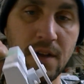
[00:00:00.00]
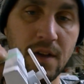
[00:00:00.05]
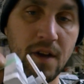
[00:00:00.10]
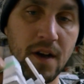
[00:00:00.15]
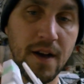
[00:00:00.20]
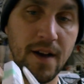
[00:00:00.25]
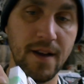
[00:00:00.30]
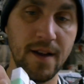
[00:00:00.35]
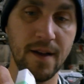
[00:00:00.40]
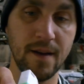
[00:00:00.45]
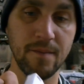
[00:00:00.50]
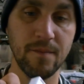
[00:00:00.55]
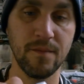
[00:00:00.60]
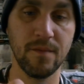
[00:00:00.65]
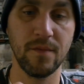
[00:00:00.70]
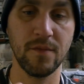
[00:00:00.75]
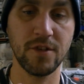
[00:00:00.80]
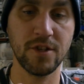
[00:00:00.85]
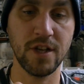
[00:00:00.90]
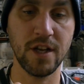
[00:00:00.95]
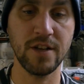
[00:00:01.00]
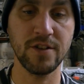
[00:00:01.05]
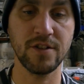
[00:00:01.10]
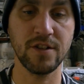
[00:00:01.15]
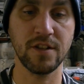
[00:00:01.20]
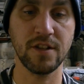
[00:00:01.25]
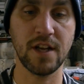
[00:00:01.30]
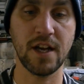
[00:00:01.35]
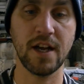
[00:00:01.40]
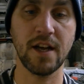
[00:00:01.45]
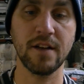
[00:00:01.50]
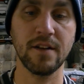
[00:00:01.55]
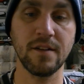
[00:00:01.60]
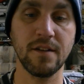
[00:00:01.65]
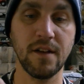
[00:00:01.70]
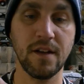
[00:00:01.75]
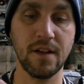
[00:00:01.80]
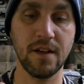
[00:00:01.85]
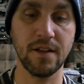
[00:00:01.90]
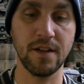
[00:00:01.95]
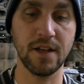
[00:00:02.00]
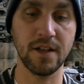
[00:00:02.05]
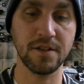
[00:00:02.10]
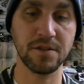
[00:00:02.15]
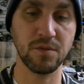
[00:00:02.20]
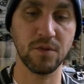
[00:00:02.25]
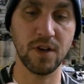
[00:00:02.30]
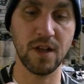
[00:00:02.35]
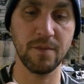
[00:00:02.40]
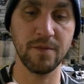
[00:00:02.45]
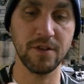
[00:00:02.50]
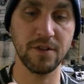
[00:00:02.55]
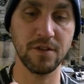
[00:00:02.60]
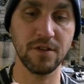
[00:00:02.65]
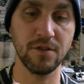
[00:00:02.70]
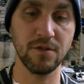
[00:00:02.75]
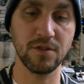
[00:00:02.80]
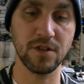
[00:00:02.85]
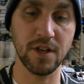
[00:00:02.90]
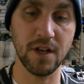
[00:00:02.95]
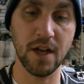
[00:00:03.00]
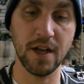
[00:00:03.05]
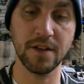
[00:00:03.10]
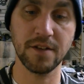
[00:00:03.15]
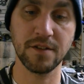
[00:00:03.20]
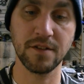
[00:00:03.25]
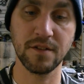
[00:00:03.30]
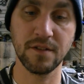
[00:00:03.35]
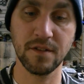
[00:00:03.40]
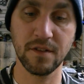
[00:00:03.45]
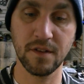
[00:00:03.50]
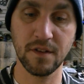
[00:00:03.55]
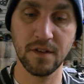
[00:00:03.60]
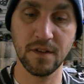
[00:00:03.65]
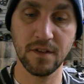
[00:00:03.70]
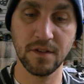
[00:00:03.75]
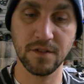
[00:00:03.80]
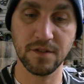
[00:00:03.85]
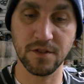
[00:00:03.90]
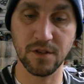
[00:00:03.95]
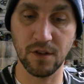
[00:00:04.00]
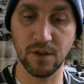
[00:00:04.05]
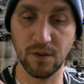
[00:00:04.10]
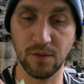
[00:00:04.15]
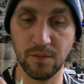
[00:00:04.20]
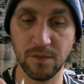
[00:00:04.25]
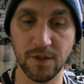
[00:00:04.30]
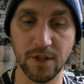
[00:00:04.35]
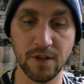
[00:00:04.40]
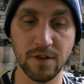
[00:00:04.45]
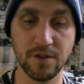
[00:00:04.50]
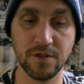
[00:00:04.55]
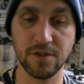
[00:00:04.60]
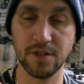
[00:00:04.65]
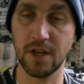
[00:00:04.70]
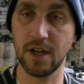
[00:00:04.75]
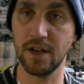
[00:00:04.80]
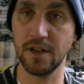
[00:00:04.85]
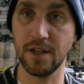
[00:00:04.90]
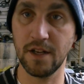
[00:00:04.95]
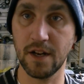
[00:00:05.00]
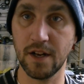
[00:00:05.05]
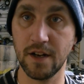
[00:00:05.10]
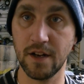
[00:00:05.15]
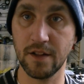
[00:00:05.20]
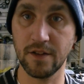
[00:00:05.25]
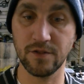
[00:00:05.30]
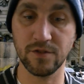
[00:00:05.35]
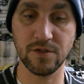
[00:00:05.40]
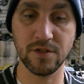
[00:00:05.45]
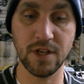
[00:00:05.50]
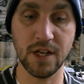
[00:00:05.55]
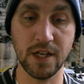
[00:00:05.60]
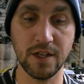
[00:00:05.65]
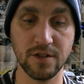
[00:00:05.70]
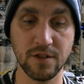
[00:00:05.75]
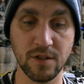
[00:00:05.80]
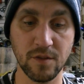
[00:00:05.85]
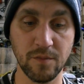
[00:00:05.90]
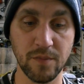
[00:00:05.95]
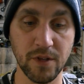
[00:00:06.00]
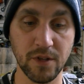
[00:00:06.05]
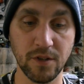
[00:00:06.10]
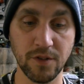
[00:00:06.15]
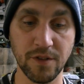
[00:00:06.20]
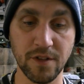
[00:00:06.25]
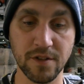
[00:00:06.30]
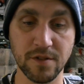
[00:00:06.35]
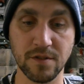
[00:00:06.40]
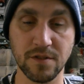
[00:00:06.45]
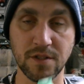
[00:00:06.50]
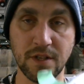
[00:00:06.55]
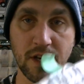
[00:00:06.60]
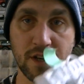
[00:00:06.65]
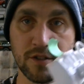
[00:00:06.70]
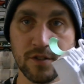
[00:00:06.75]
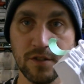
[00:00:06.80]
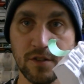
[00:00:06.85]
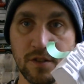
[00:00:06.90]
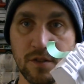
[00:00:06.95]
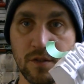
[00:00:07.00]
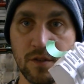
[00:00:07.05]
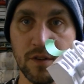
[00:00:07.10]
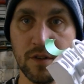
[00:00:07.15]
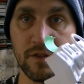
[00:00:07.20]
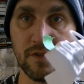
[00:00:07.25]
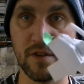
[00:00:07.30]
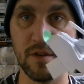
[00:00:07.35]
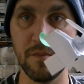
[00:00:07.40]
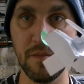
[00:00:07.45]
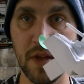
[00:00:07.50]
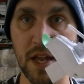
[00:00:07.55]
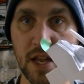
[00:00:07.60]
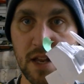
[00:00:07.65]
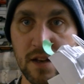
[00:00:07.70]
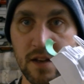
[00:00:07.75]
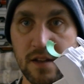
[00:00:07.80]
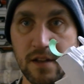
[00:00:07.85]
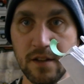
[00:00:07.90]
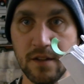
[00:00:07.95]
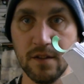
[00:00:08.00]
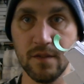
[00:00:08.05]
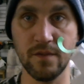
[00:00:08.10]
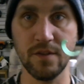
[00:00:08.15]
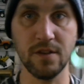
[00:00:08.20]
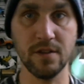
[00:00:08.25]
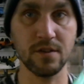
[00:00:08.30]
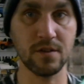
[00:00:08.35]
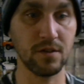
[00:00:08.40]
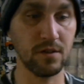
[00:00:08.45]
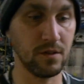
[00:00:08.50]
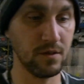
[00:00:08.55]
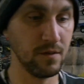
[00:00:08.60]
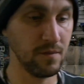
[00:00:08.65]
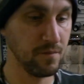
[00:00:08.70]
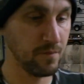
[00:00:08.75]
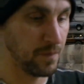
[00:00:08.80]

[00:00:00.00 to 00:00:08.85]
I am changing that, and that's what I'm into tonight. So there's yet another stage of the build. This is actually going to remain in the vehicle